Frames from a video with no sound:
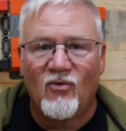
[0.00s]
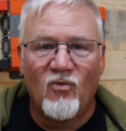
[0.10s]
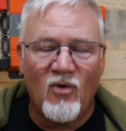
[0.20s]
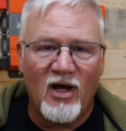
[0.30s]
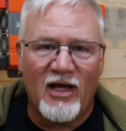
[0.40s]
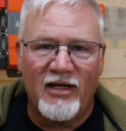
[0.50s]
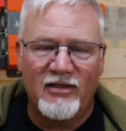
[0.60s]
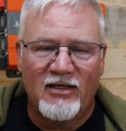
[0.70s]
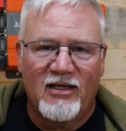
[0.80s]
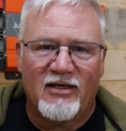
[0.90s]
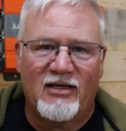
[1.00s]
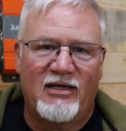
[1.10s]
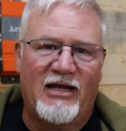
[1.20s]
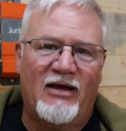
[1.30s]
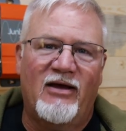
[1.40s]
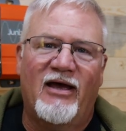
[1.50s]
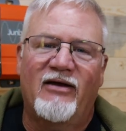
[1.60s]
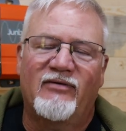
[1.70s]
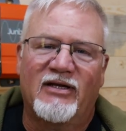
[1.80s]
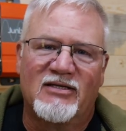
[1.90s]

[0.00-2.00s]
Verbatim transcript: One, they now have an